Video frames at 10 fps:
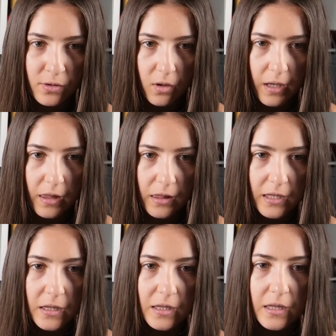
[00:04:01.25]
Okay,
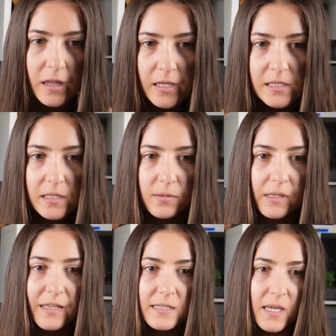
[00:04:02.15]

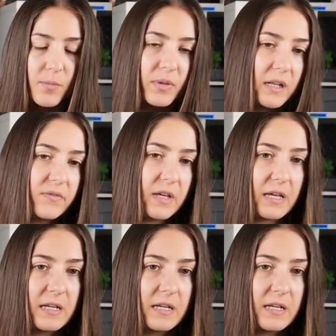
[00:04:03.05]
let's keep believing in